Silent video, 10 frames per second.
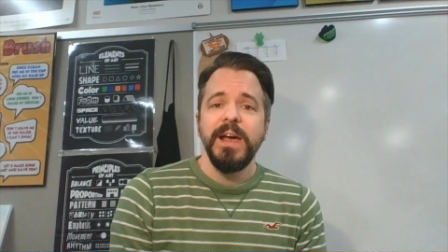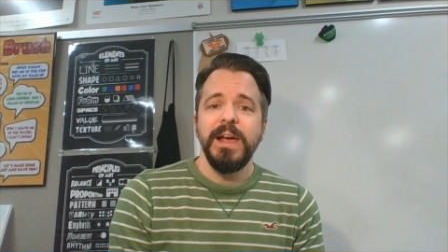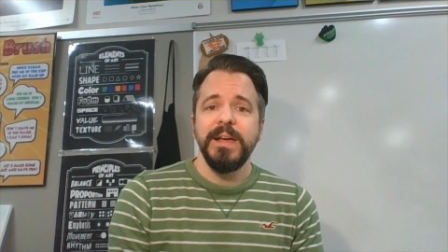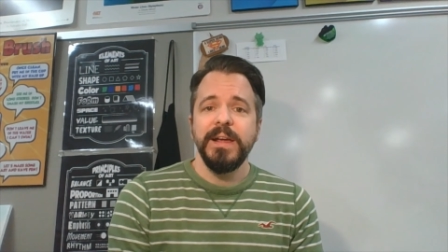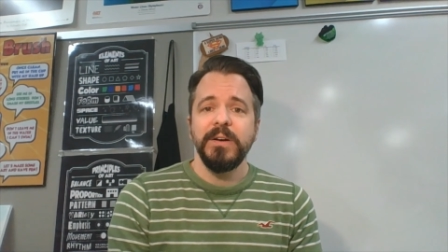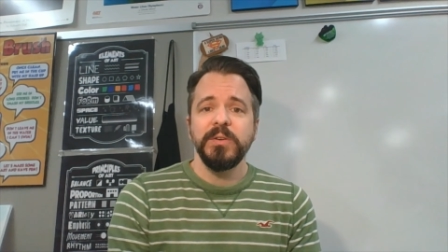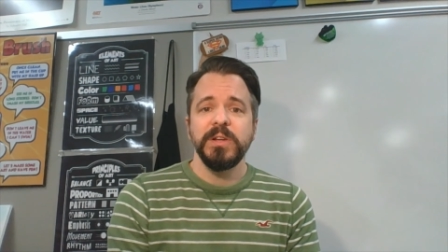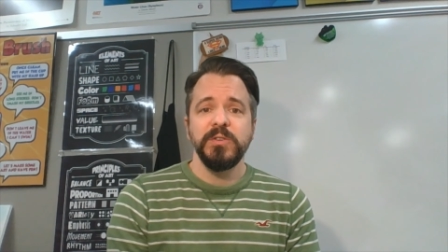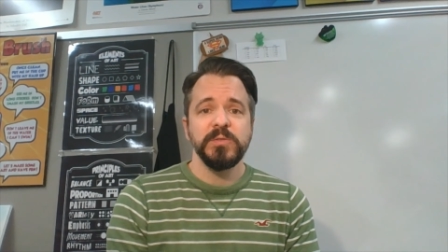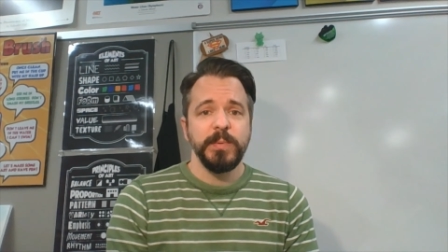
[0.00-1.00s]
and how you
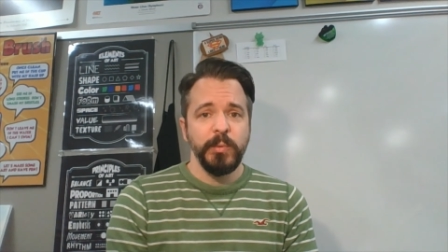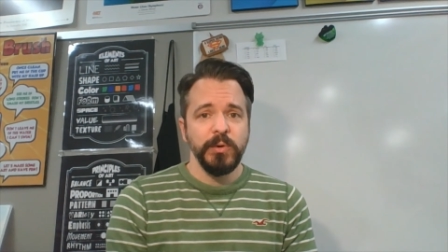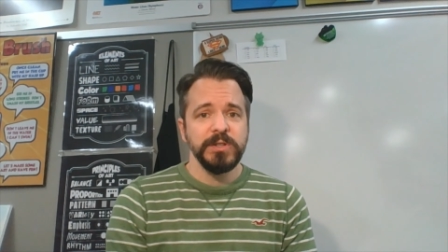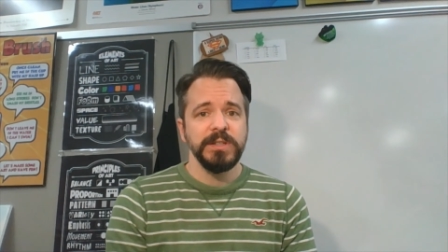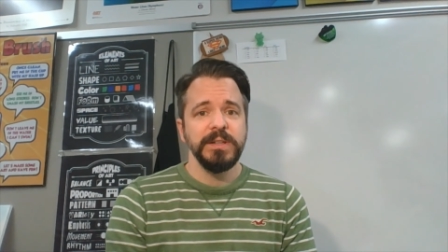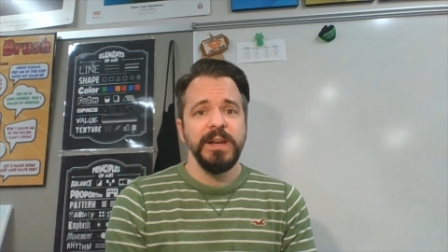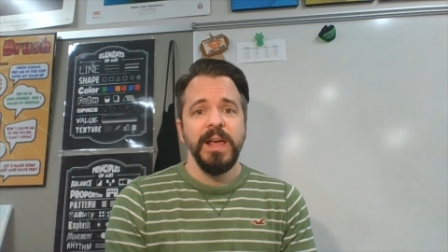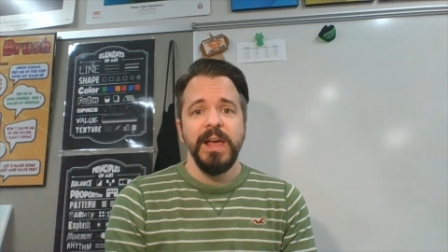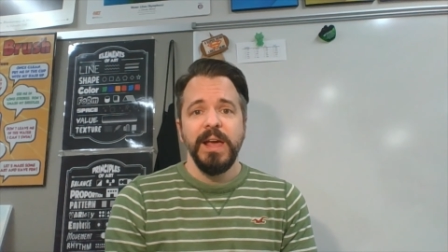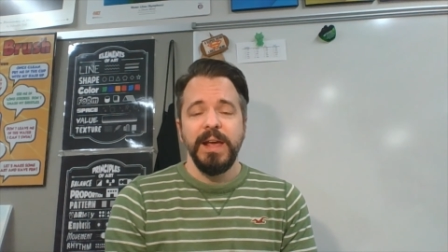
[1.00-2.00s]
can use proportion
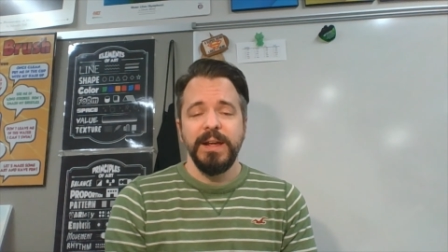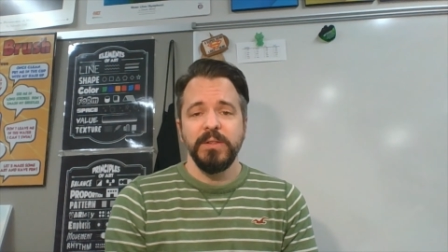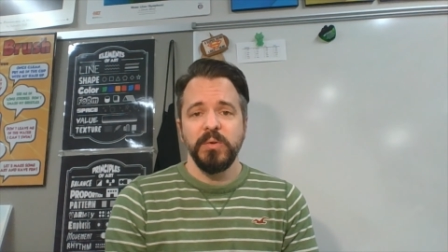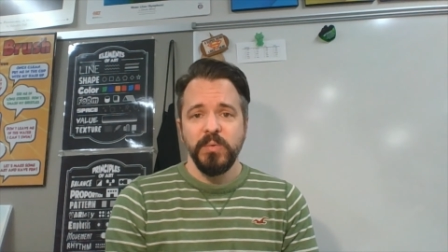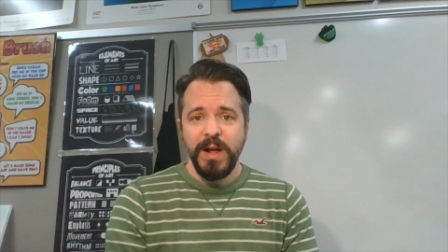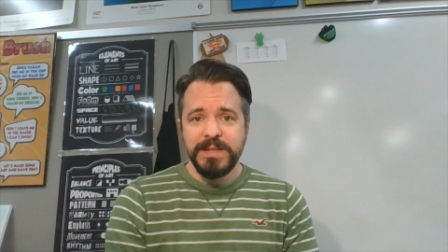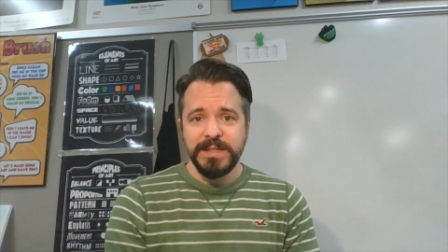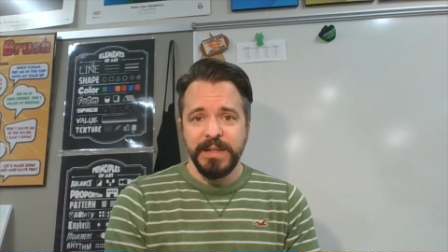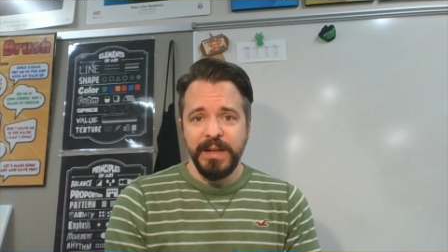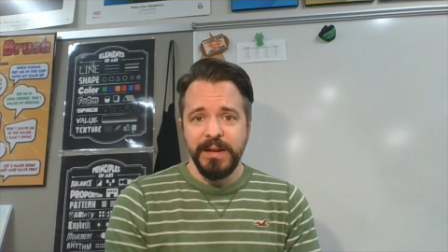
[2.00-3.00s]
and the
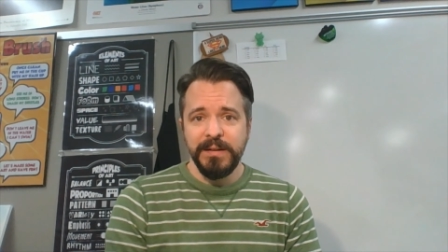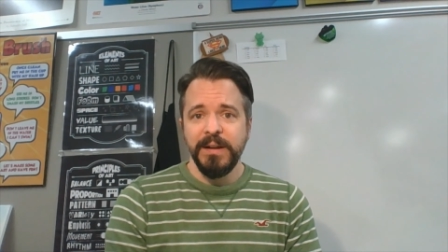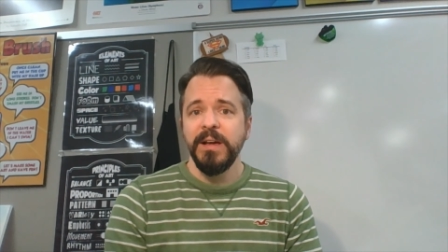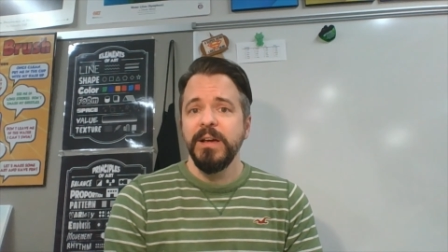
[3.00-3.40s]
horizon line